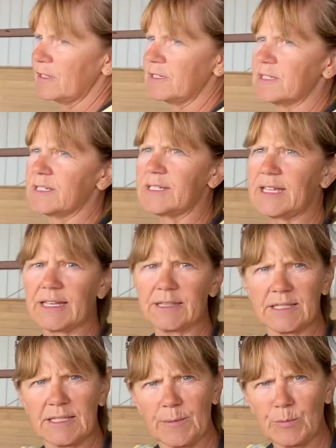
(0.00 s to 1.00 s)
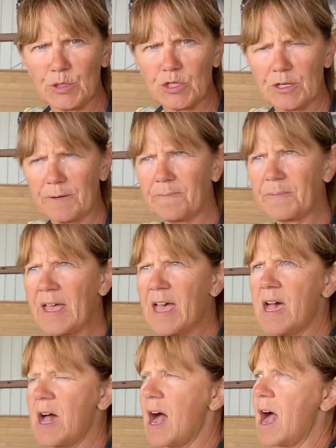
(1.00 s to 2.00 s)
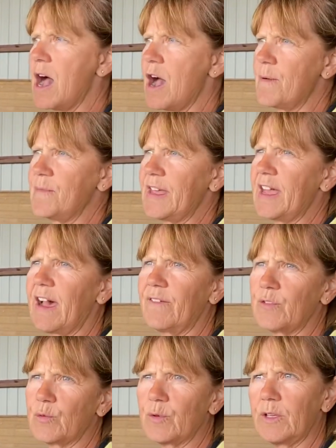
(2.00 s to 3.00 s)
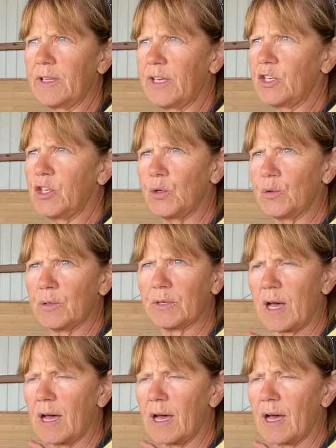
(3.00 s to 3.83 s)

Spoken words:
is to take the temperature. They have the really cute,